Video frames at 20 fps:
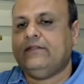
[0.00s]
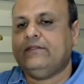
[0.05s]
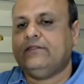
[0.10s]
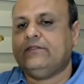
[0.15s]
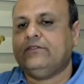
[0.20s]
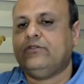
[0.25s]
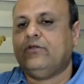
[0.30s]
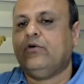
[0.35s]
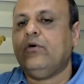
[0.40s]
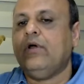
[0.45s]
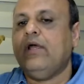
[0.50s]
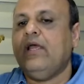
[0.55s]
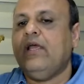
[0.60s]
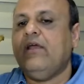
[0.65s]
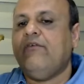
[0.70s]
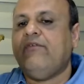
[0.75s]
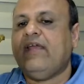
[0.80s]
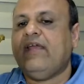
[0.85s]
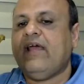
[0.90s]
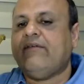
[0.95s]
So
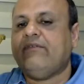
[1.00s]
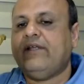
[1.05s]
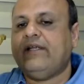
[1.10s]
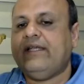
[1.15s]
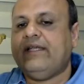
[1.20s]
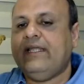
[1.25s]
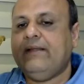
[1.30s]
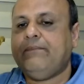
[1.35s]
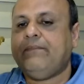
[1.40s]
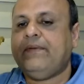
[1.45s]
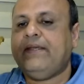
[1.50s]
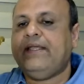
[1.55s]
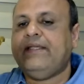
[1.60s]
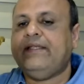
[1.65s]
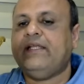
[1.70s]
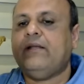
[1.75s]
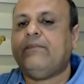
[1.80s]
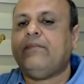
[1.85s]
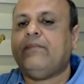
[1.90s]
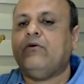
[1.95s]
we have the deep
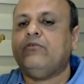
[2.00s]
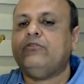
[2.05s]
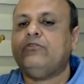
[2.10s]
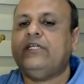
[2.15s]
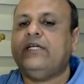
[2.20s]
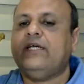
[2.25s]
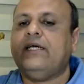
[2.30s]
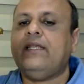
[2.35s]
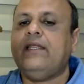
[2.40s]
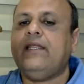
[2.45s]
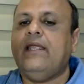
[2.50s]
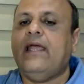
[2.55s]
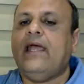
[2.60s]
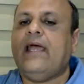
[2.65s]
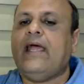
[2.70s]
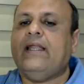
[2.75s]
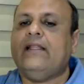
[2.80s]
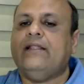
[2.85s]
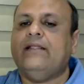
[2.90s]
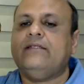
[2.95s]
perineal pouch here
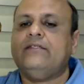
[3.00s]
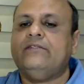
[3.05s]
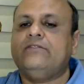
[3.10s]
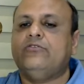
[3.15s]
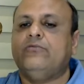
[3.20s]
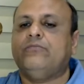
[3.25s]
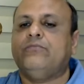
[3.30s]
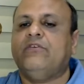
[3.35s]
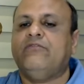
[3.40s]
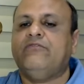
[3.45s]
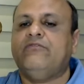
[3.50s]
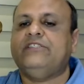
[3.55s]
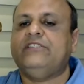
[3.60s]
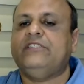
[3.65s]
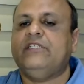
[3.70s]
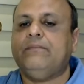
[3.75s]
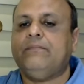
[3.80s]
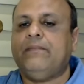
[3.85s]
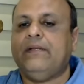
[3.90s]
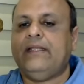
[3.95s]
and the
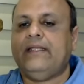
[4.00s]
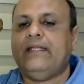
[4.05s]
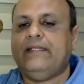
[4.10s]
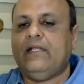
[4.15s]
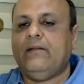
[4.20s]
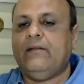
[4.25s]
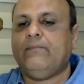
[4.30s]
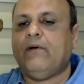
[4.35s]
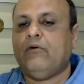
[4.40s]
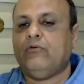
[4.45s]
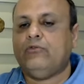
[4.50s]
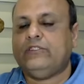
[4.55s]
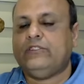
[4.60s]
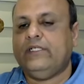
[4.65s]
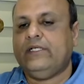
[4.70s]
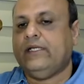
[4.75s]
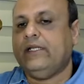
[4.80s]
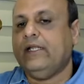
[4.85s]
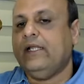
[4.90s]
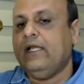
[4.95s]
superficial perineal pouch
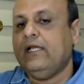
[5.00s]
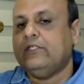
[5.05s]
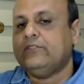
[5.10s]
here.